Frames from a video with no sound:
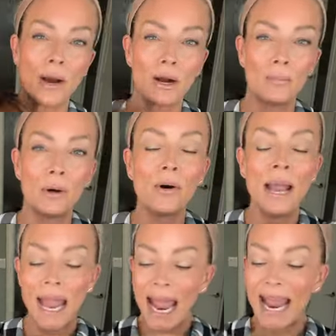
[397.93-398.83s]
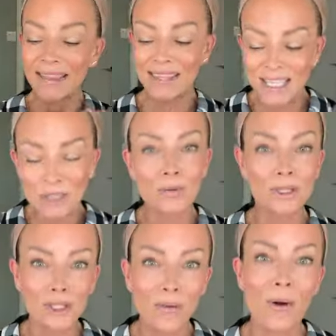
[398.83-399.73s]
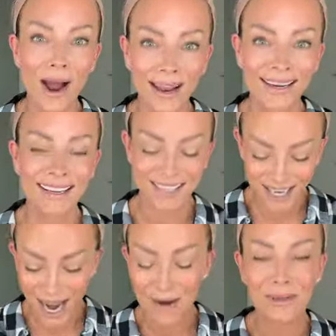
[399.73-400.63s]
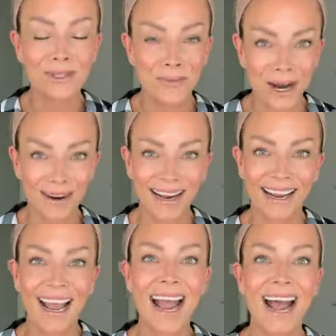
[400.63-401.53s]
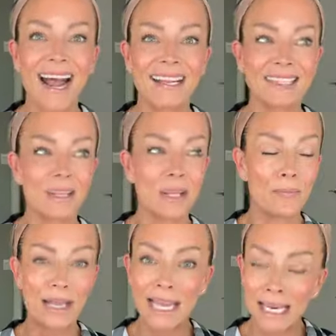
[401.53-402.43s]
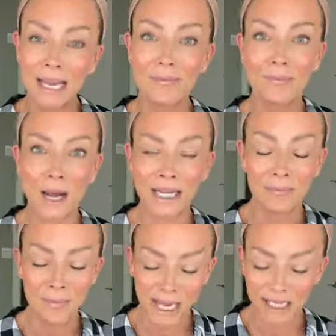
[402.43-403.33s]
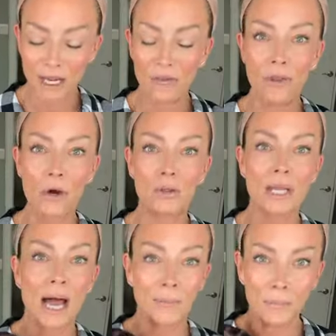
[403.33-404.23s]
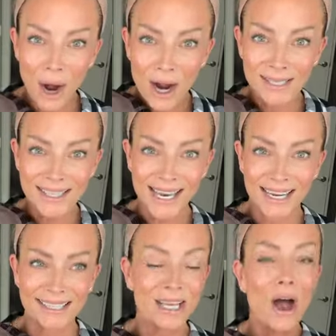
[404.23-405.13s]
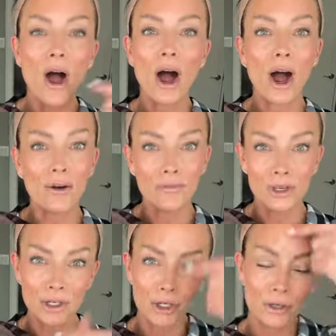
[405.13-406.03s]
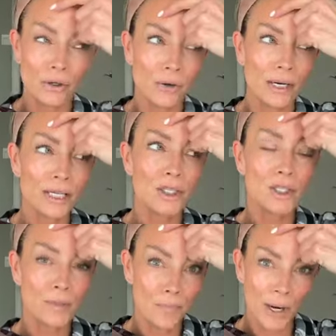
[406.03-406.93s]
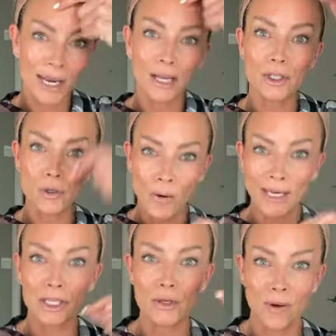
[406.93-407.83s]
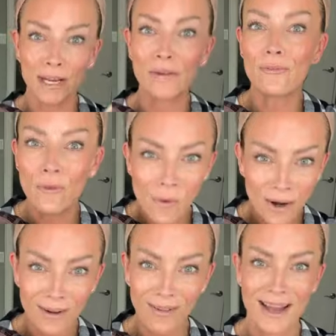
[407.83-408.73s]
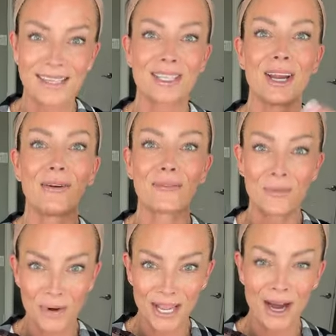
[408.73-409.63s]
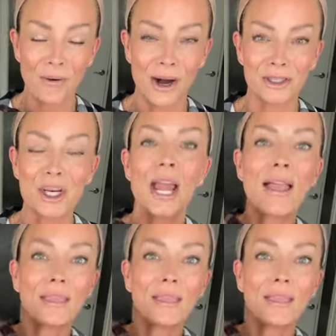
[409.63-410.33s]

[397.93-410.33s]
wearable. And this was the one that I was wearing at the beginning of money, many of those unboxings of the new spring 2024 collection from Raquel Welch.